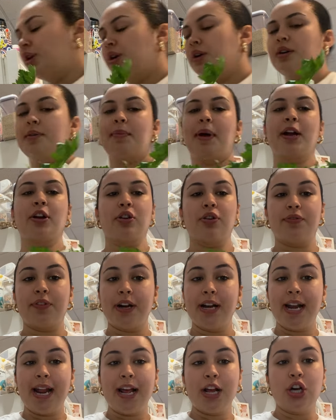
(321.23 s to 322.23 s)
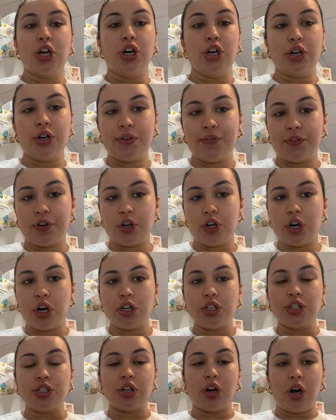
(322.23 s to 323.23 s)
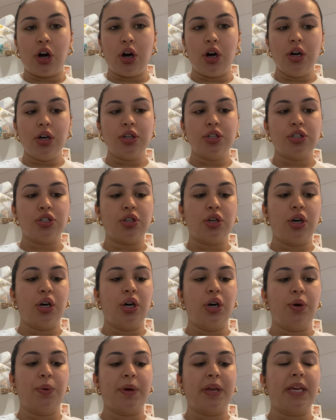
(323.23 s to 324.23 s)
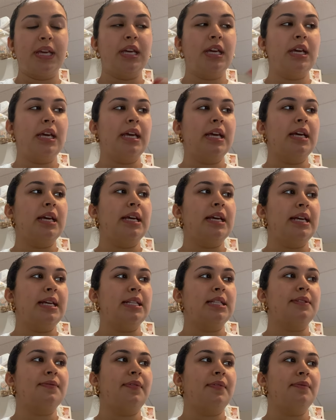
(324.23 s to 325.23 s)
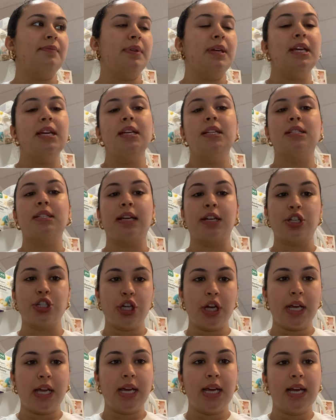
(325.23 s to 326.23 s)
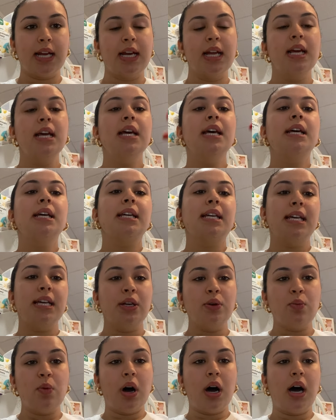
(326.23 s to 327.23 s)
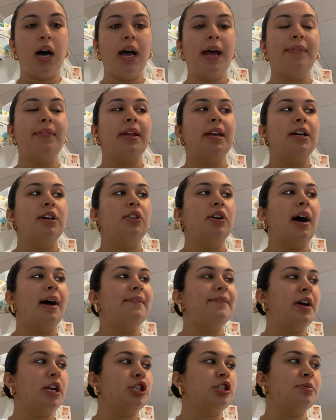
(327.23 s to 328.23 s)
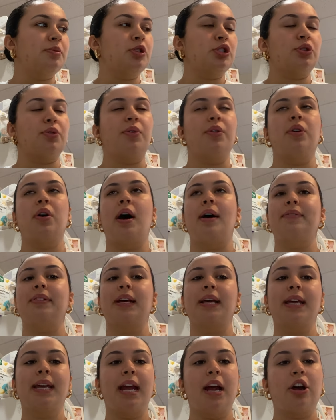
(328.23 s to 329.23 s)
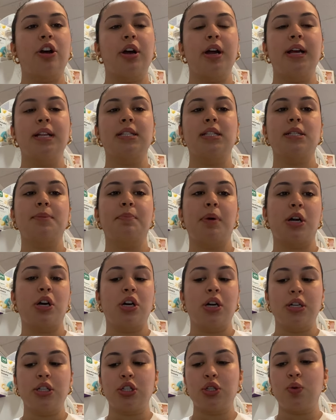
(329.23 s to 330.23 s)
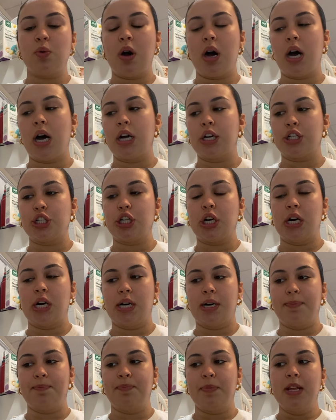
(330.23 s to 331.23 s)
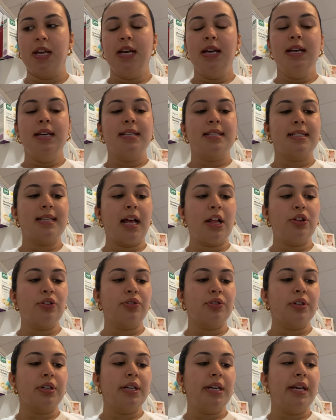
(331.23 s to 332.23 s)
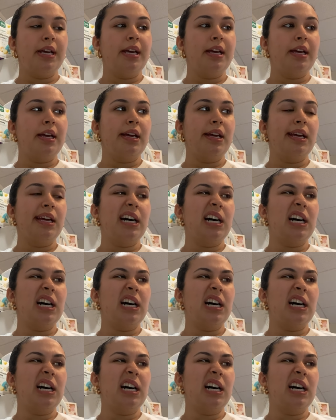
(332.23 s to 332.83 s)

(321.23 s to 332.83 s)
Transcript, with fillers: my girlfriend and I cook for our dog. So he eats like chicken, quinoa, and then he'll have vegetables. So he'll have like carrots, butternut squash, celery,